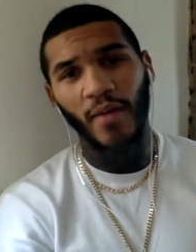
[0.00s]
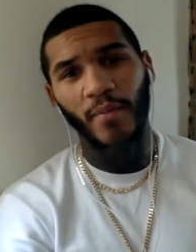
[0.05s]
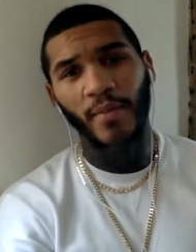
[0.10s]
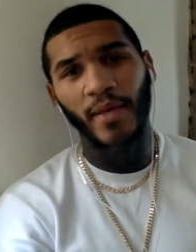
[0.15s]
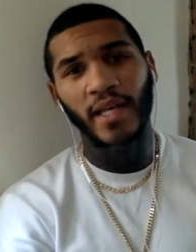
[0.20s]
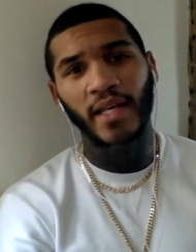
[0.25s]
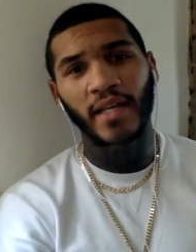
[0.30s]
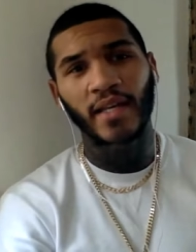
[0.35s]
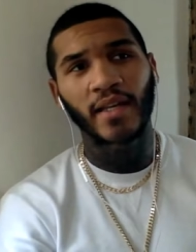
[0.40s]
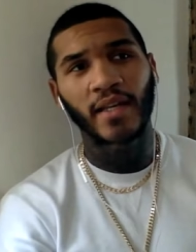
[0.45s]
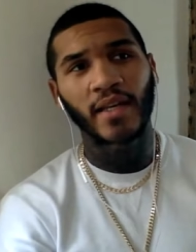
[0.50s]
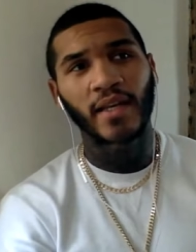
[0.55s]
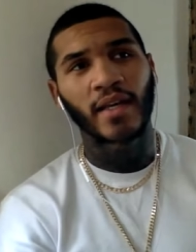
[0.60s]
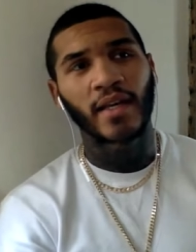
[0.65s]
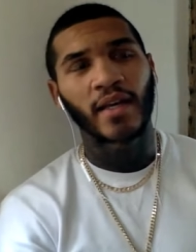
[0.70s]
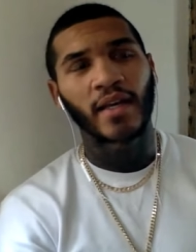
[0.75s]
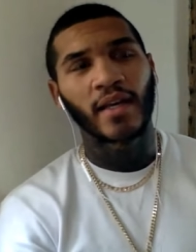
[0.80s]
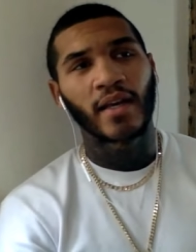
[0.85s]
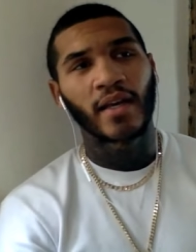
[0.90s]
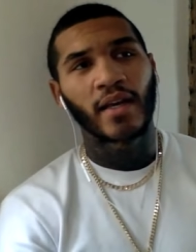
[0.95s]
I mean,
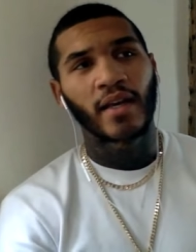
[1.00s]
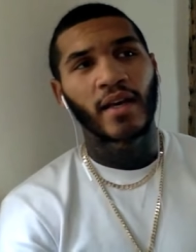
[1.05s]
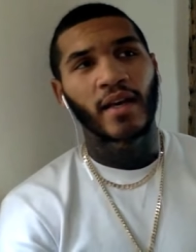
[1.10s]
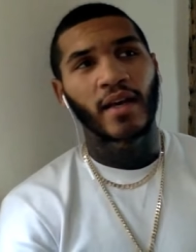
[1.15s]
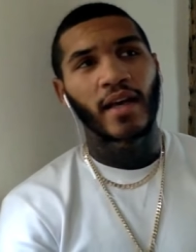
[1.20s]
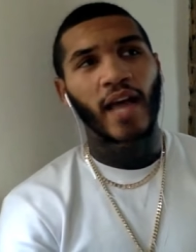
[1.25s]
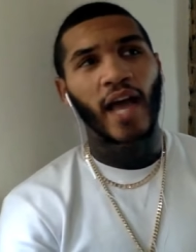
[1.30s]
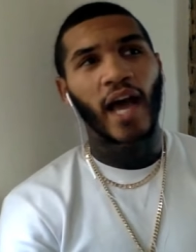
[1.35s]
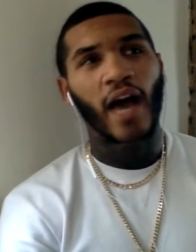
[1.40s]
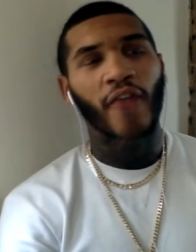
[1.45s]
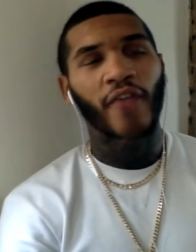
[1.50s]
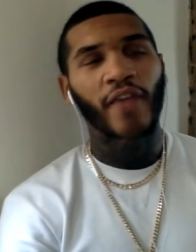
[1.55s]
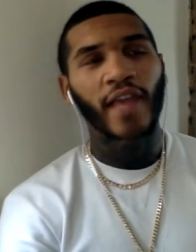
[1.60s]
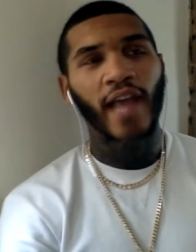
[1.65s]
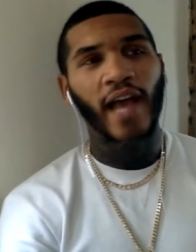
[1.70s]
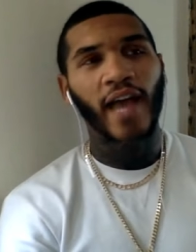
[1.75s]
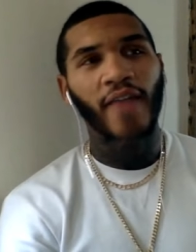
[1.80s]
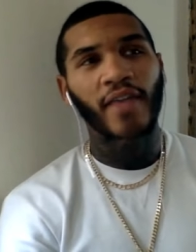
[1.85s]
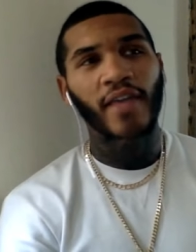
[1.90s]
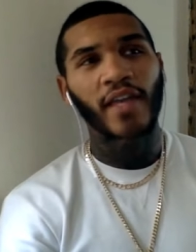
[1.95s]
I think
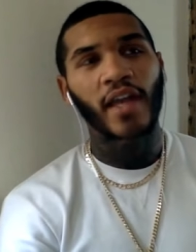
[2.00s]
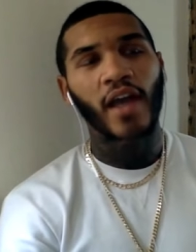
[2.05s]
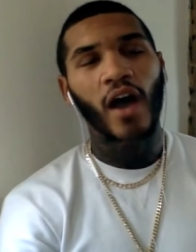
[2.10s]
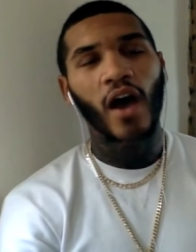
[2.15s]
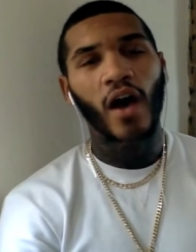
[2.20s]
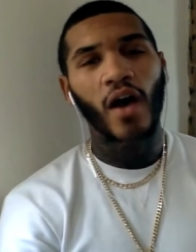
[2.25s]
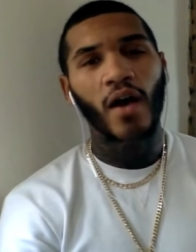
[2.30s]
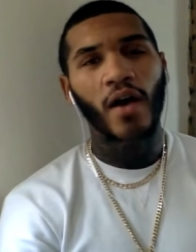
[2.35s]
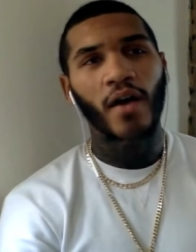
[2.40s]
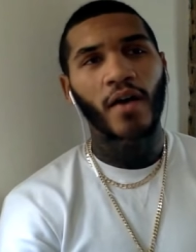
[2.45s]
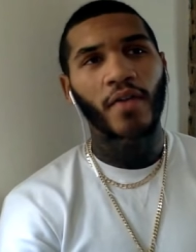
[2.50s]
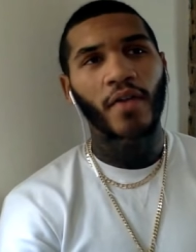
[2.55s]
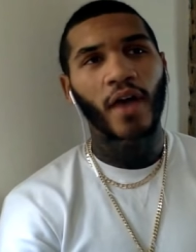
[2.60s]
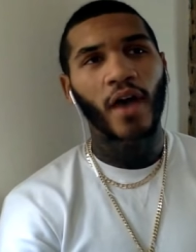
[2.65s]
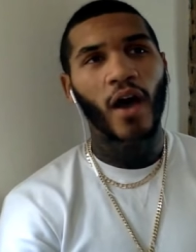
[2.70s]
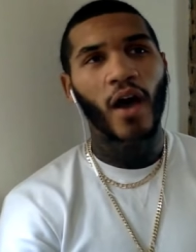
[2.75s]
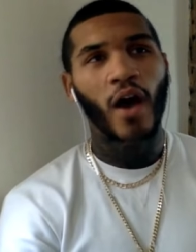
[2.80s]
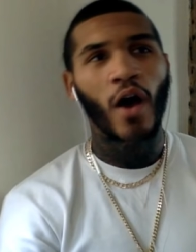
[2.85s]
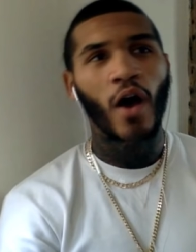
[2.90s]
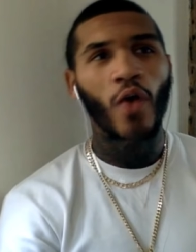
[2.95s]
having uh, the
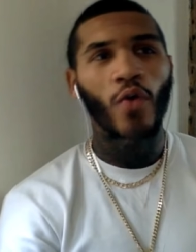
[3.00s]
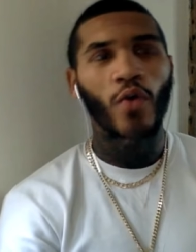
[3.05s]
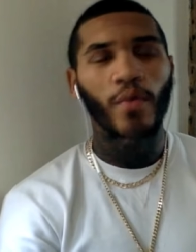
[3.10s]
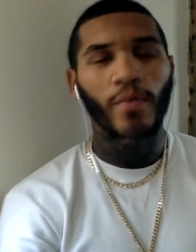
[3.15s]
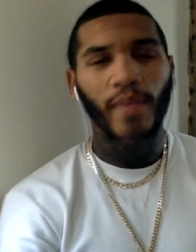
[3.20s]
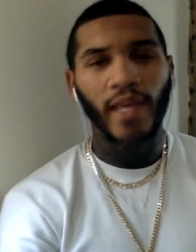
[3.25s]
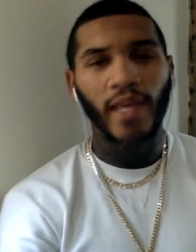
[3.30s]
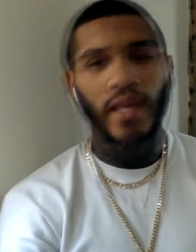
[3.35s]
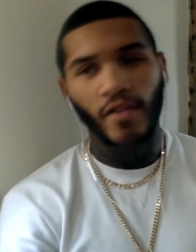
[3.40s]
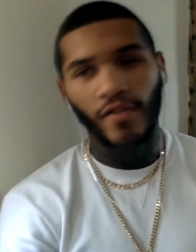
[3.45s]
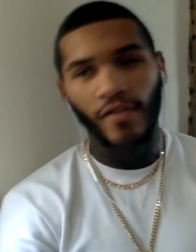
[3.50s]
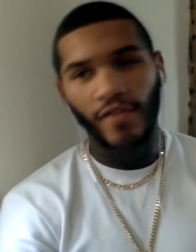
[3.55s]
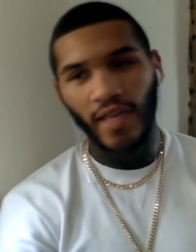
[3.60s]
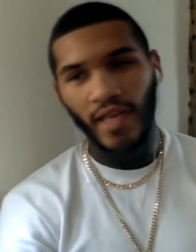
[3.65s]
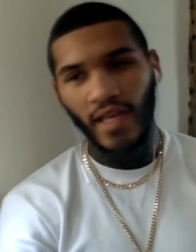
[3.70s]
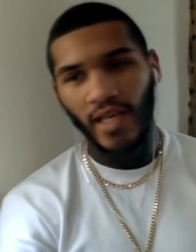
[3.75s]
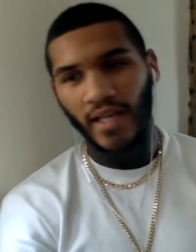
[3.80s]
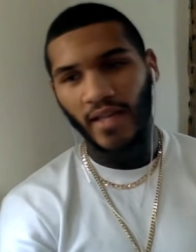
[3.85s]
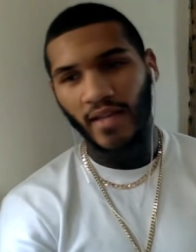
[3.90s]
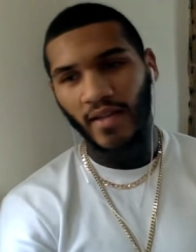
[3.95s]
O and being
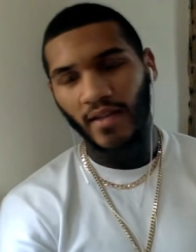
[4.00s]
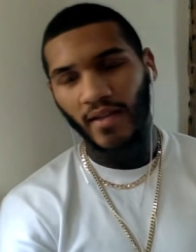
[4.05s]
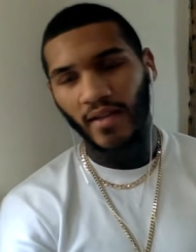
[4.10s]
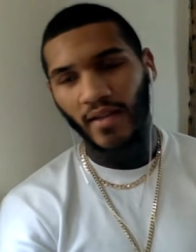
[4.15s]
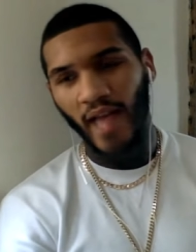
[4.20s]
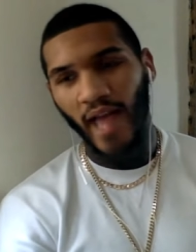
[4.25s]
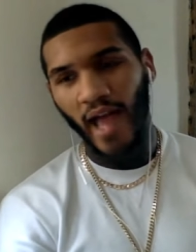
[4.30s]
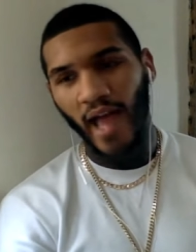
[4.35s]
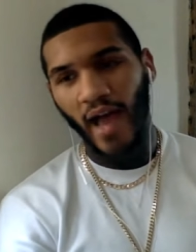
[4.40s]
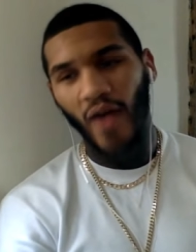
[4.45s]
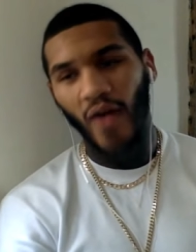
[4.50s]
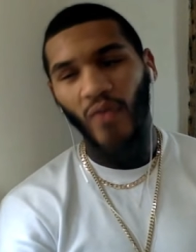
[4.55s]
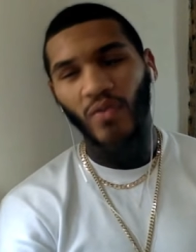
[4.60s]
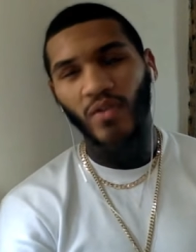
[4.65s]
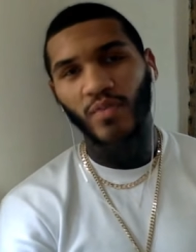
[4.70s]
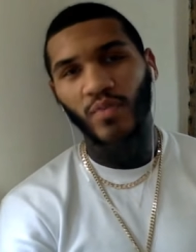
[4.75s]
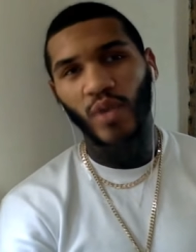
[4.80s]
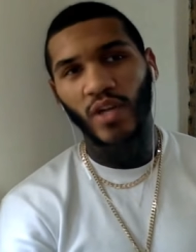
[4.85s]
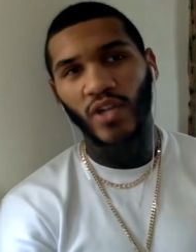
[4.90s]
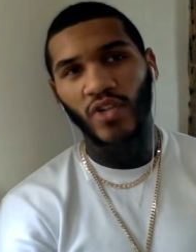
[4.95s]
undefeated that
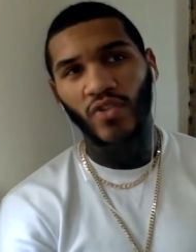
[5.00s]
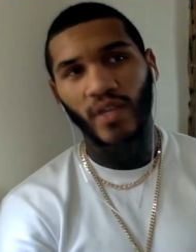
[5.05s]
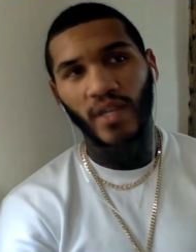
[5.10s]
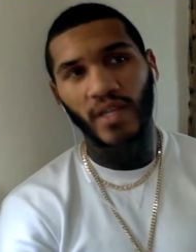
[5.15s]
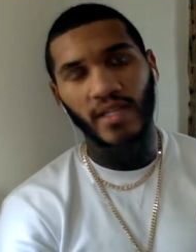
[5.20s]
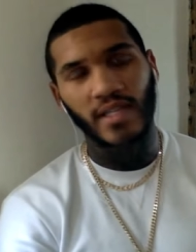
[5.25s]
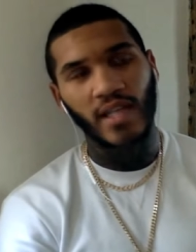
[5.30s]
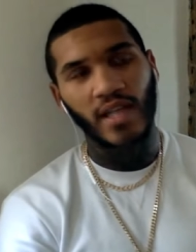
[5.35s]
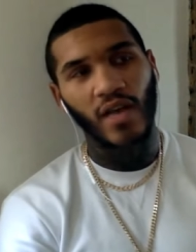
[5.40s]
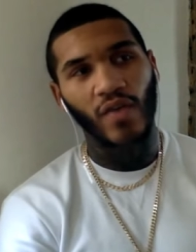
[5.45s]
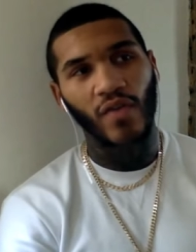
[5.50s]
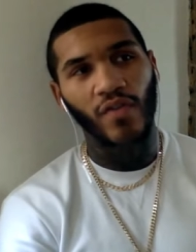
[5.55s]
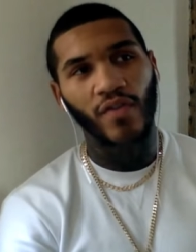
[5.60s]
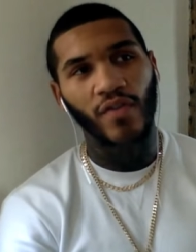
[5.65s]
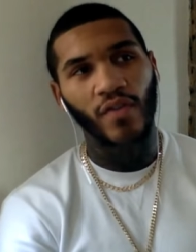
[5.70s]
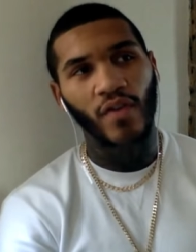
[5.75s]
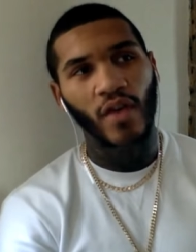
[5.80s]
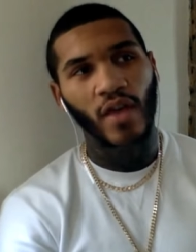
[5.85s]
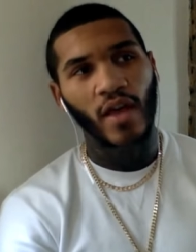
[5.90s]
holds pressure in itself.